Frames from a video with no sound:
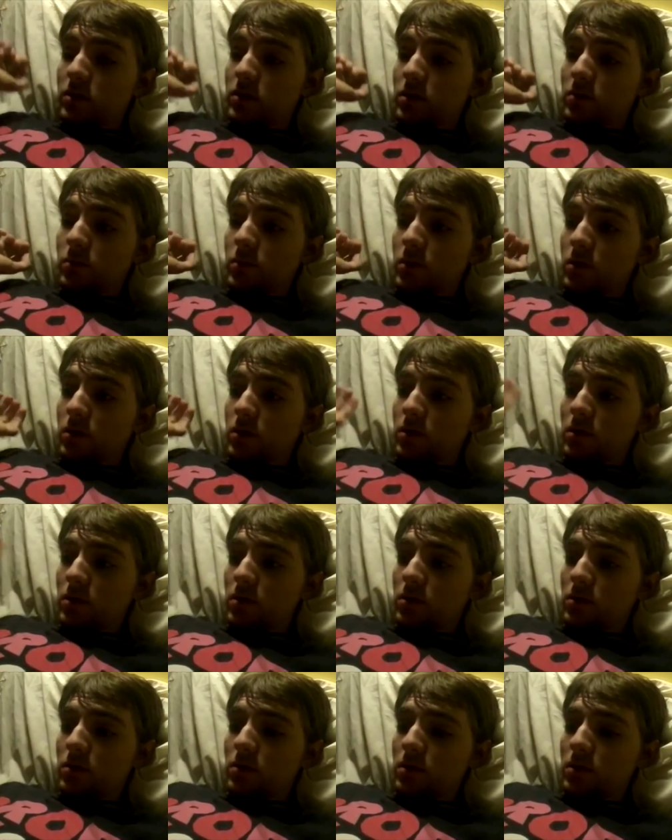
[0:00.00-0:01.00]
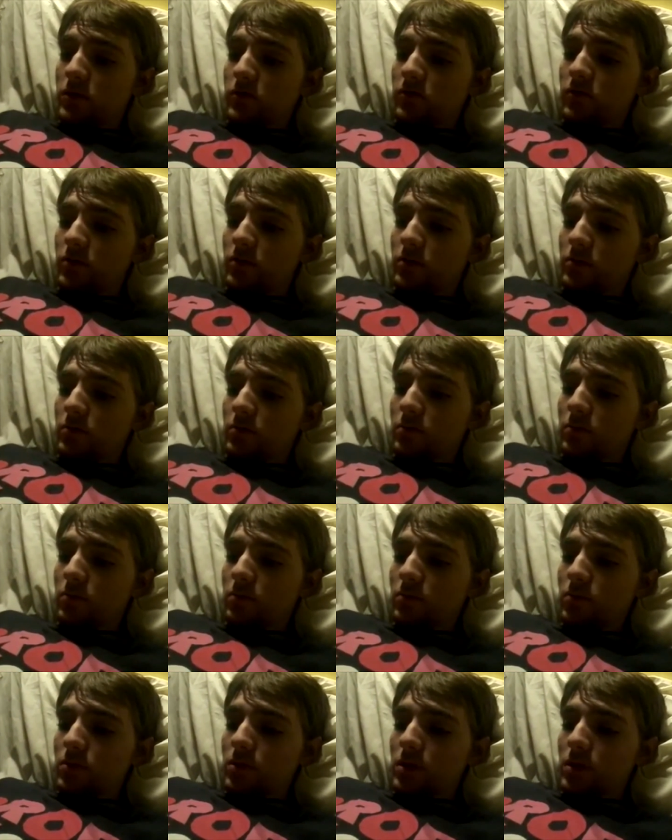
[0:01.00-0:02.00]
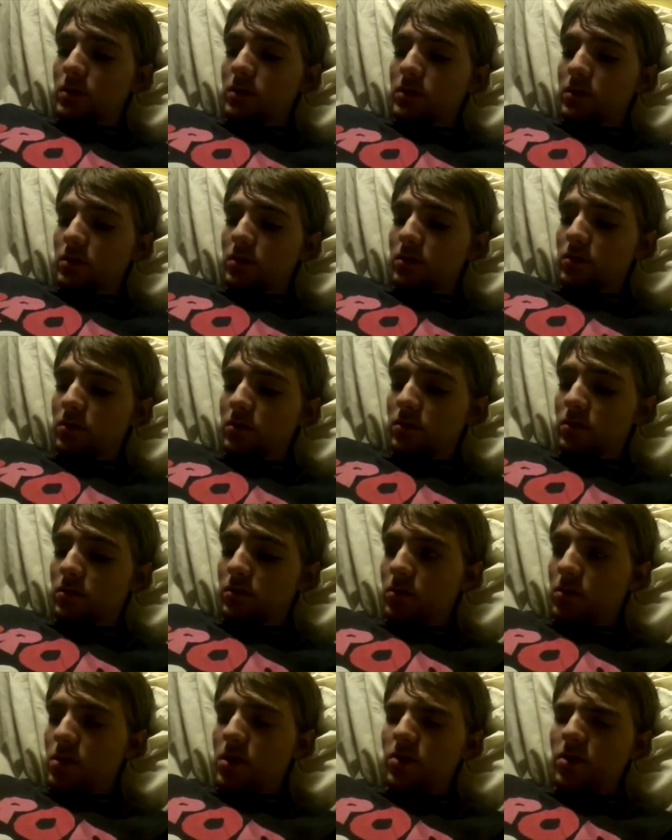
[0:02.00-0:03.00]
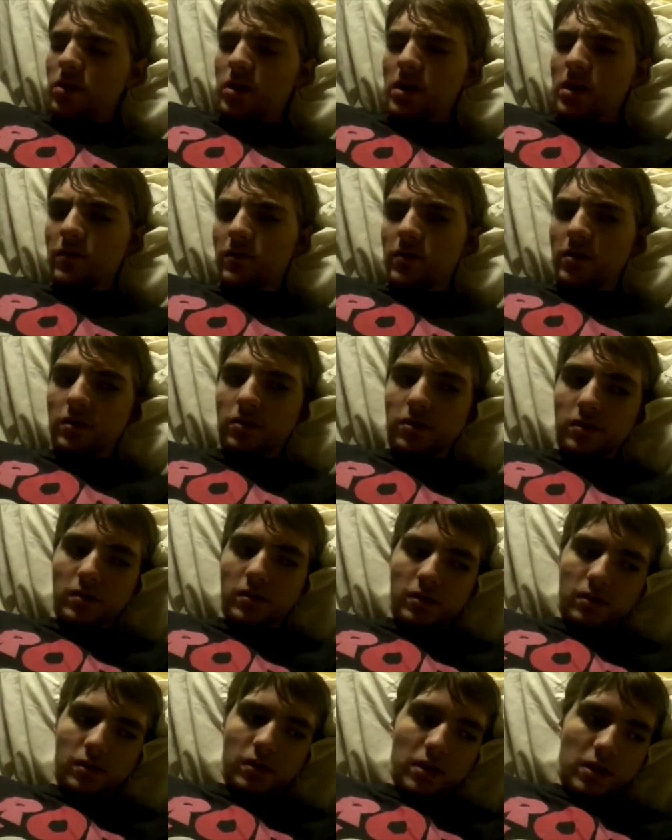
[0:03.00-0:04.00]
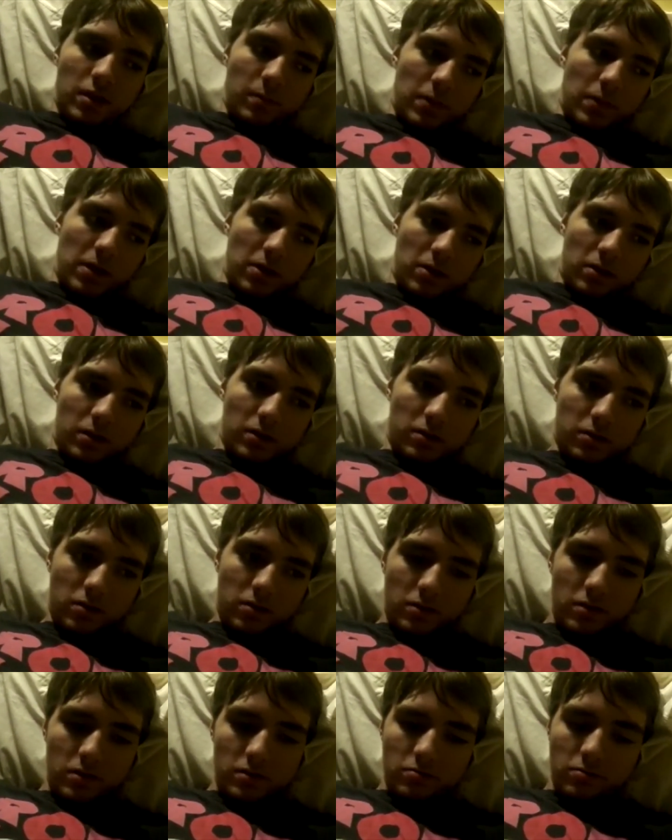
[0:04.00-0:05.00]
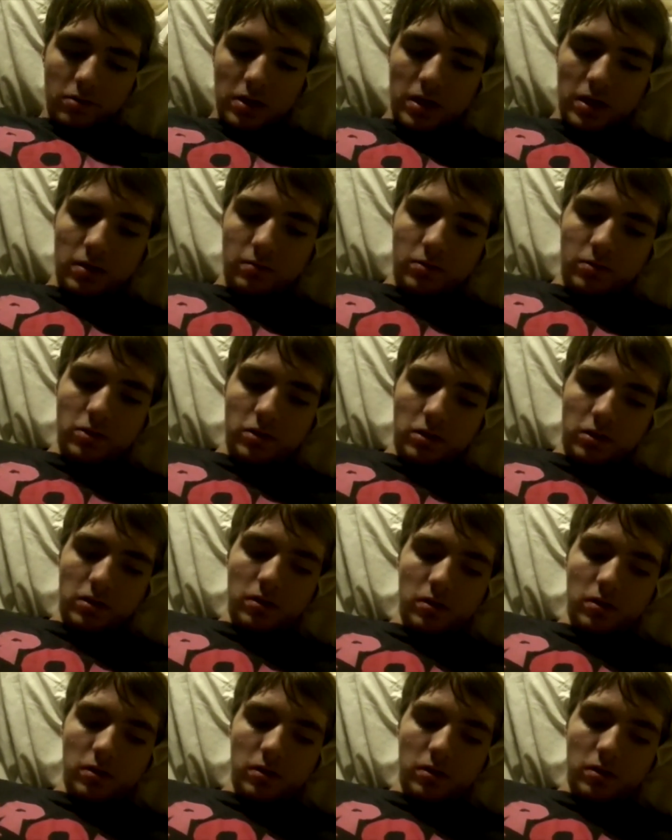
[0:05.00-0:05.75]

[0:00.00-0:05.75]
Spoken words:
in a million different places. Not that I have anything to think about. It's all just random shit.